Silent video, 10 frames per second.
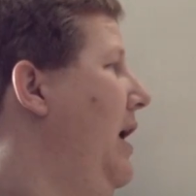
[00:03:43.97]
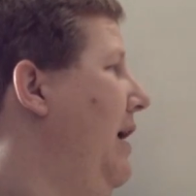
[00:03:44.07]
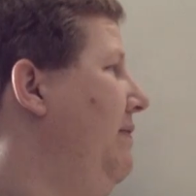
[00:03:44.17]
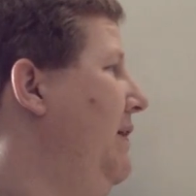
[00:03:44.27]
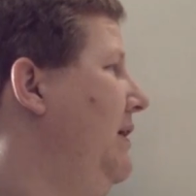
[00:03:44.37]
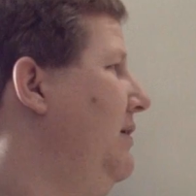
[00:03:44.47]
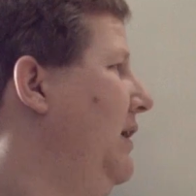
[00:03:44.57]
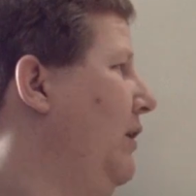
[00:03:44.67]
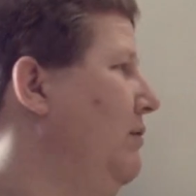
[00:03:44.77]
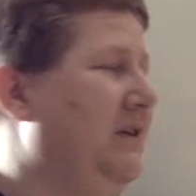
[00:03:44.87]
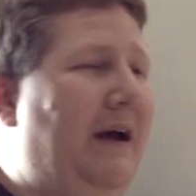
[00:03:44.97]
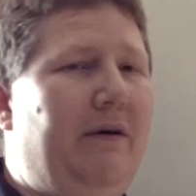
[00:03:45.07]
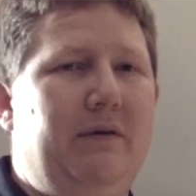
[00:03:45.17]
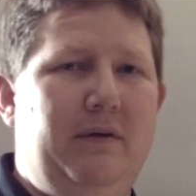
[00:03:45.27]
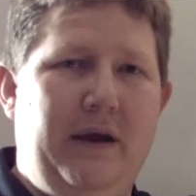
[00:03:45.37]
And then it goes
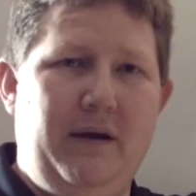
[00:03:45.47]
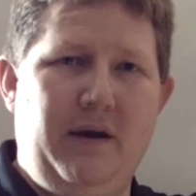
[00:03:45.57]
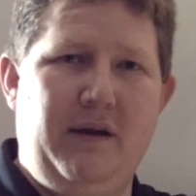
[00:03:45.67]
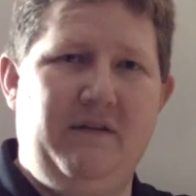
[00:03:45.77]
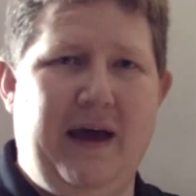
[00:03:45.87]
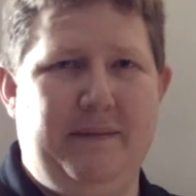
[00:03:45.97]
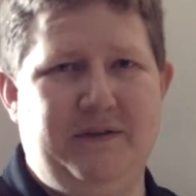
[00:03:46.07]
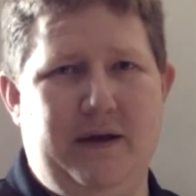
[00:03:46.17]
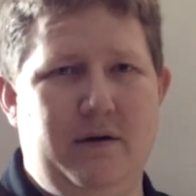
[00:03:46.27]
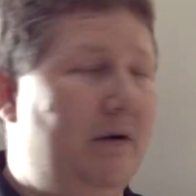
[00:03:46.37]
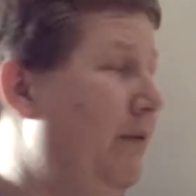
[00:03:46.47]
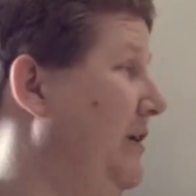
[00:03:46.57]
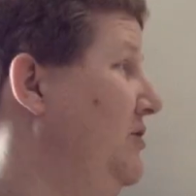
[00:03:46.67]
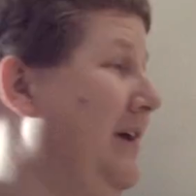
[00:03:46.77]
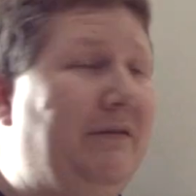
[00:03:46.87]
out and, and taps out or
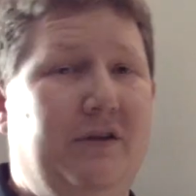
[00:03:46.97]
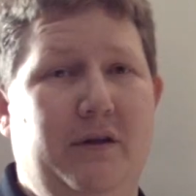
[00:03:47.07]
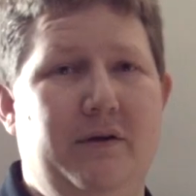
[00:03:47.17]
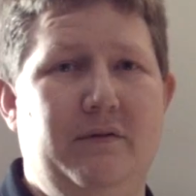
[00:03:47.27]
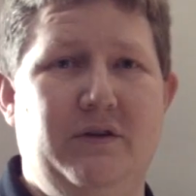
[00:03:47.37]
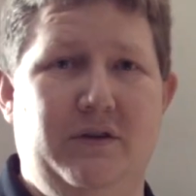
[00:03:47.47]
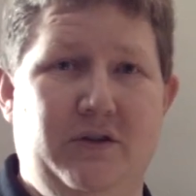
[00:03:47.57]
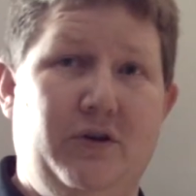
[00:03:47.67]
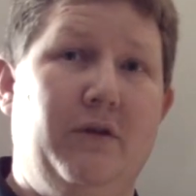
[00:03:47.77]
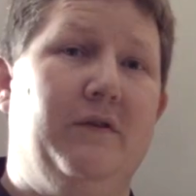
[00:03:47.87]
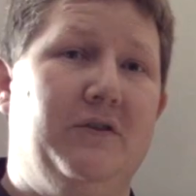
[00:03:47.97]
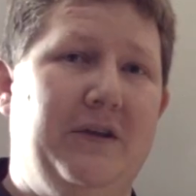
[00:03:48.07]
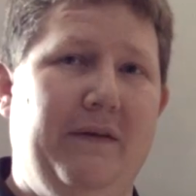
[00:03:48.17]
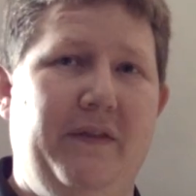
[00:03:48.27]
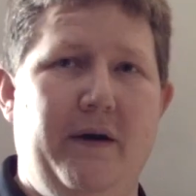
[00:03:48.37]
reaches out to the, to the servers
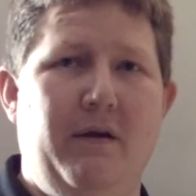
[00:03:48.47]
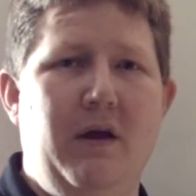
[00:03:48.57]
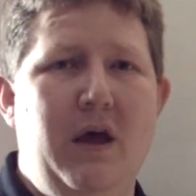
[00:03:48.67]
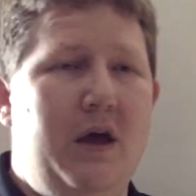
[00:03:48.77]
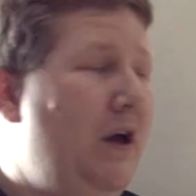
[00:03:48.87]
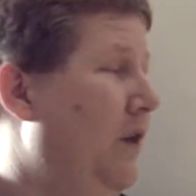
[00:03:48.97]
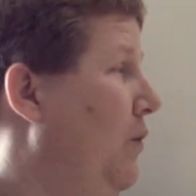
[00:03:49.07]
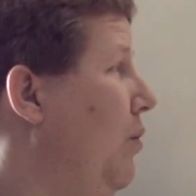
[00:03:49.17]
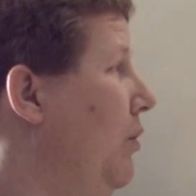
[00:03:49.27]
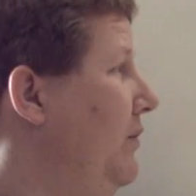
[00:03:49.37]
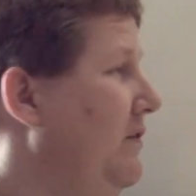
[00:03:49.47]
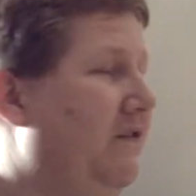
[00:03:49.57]
out there in the world.